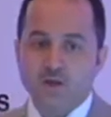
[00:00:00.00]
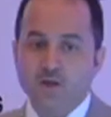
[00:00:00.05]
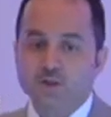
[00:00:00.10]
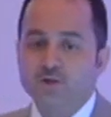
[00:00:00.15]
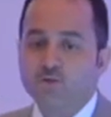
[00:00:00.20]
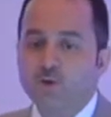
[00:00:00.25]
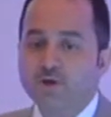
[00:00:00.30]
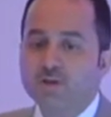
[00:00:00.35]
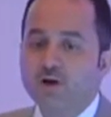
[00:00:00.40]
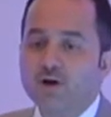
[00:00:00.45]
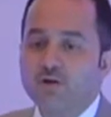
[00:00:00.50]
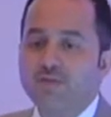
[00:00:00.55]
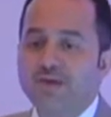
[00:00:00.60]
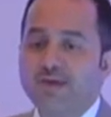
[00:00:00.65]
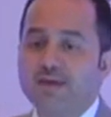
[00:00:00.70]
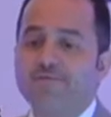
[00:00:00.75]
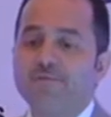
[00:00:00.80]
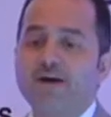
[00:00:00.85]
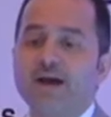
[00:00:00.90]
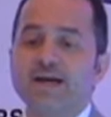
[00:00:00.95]
So what are the
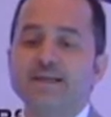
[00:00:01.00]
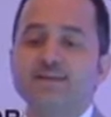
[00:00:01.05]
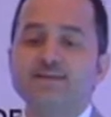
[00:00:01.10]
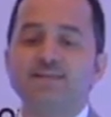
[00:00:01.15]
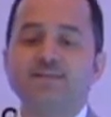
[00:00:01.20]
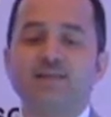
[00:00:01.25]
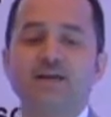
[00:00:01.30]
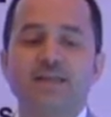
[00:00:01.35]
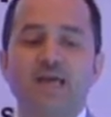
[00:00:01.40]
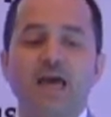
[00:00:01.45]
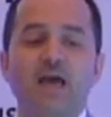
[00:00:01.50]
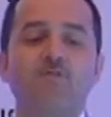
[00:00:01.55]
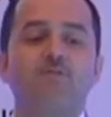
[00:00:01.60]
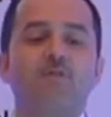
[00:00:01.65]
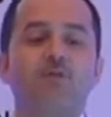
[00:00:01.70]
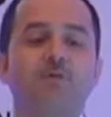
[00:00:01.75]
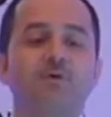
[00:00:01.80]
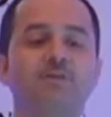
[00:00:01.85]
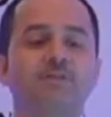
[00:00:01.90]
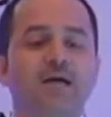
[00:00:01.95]
factors that
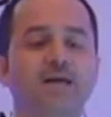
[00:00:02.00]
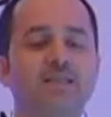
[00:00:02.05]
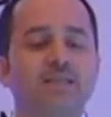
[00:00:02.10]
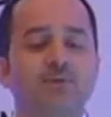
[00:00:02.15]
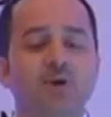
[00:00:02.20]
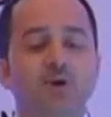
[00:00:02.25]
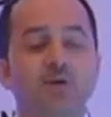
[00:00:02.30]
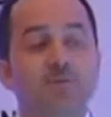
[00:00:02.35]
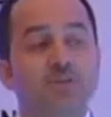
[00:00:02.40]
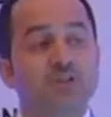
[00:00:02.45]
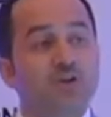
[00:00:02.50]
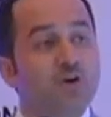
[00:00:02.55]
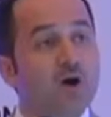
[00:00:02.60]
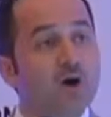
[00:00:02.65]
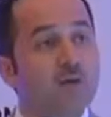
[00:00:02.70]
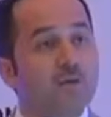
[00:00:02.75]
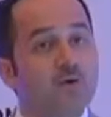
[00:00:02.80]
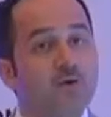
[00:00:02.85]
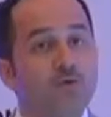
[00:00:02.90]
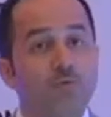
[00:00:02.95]
influence antimicrobial
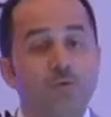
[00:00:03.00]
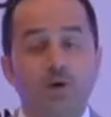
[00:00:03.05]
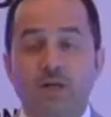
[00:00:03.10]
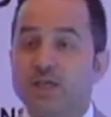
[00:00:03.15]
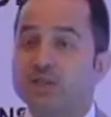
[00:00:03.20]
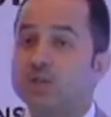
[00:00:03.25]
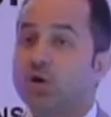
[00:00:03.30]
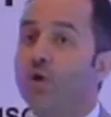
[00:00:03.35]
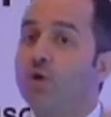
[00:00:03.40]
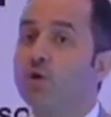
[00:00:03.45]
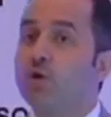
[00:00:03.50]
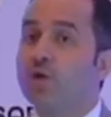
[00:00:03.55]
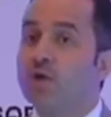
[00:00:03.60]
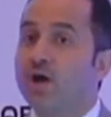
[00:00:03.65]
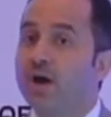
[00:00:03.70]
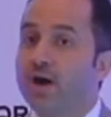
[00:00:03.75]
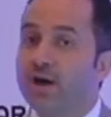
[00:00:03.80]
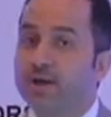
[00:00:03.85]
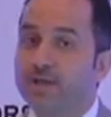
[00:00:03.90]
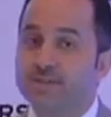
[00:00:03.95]
prescriber? Well, it's all
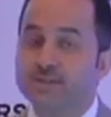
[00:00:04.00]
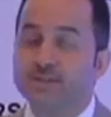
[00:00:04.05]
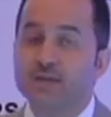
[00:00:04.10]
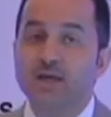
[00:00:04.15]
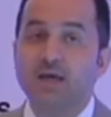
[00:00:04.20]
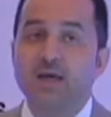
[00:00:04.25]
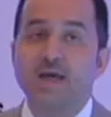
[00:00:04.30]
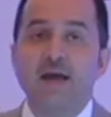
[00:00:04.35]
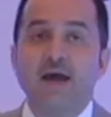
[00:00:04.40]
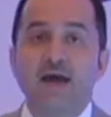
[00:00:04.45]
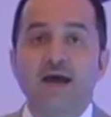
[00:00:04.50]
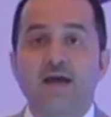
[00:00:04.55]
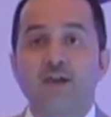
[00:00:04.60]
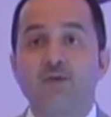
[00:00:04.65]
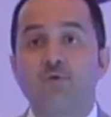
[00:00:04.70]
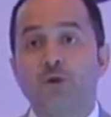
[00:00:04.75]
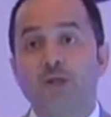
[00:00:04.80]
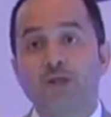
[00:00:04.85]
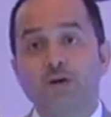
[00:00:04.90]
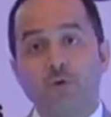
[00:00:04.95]
nice.
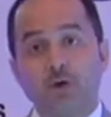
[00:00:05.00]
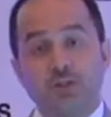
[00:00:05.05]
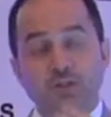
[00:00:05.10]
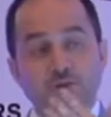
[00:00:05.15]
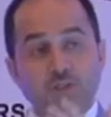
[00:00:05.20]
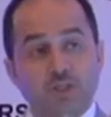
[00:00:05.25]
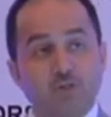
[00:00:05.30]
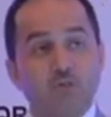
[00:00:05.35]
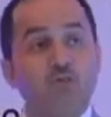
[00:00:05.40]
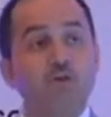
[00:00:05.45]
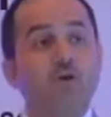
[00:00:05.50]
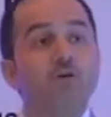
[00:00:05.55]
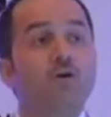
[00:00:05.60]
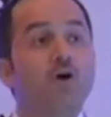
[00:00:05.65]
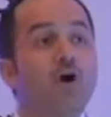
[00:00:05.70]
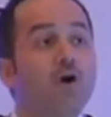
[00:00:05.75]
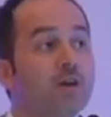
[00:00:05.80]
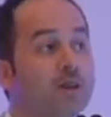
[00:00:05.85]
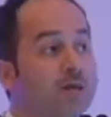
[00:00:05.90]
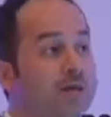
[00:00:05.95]
And when you want to sit with your
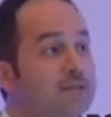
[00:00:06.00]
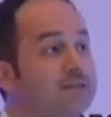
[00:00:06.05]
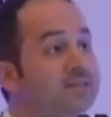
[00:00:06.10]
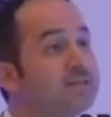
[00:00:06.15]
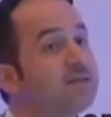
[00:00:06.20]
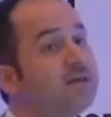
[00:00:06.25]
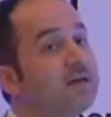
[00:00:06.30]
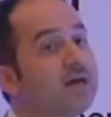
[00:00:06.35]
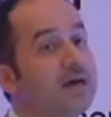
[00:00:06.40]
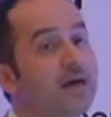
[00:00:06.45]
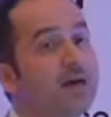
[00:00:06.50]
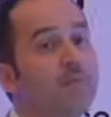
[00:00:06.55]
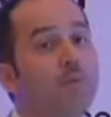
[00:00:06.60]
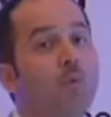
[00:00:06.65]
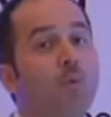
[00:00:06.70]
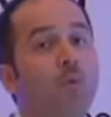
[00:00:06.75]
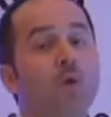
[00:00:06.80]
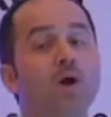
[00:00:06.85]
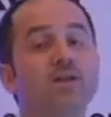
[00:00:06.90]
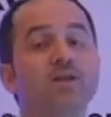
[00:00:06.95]
colleagues, um,
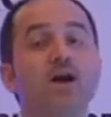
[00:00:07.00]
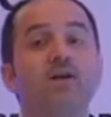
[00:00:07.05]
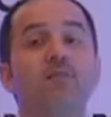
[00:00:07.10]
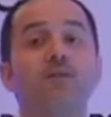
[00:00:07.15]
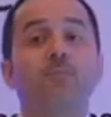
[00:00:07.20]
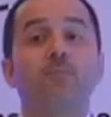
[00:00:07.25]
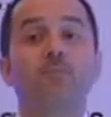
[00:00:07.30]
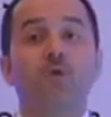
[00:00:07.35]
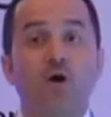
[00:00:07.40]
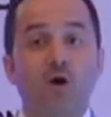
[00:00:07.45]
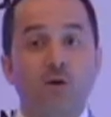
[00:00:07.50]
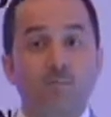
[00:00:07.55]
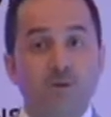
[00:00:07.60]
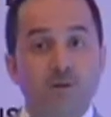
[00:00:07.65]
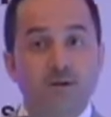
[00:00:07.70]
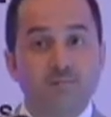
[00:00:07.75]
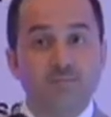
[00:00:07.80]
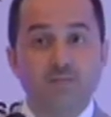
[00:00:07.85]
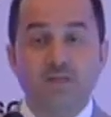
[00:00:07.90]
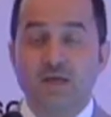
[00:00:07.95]
what are the
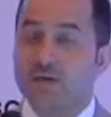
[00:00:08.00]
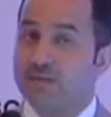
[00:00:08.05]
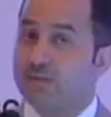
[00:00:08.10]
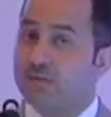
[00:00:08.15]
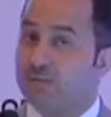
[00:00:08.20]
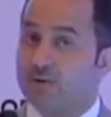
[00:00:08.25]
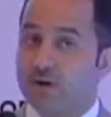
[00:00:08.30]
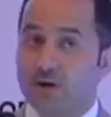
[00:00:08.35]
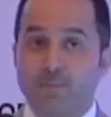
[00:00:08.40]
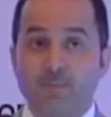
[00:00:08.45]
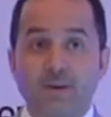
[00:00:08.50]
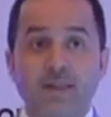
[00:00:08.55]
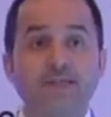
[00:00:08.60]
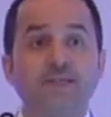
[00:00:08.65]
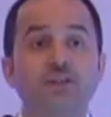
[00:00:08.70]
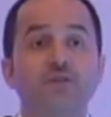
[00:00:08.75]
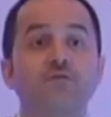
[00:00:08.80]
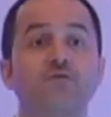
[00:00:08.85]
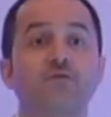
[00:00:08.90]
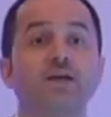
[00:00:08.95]
problems? There are
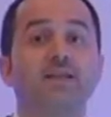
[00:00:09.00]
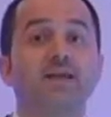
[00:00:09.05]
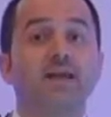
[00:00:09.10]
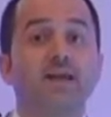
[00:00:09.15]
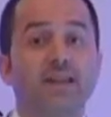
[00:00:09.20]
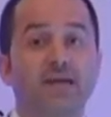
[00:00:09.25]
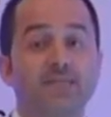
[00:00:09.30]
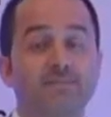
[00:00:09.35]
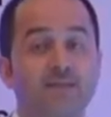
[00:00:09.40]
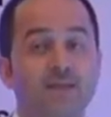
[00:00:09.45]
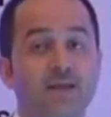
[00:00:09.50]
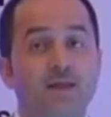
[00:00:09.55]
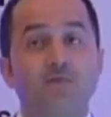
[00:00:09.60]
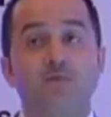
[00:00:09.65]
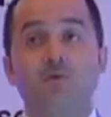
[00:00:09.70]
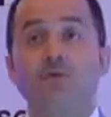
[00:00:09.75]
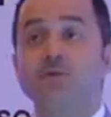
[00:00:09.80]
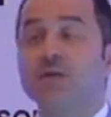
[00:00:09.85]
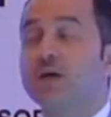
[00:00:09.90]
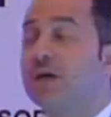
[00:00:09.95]
plenty of data can explain
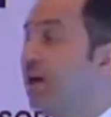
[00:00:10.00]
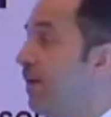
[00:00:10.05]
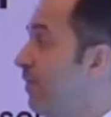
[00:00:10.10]
those.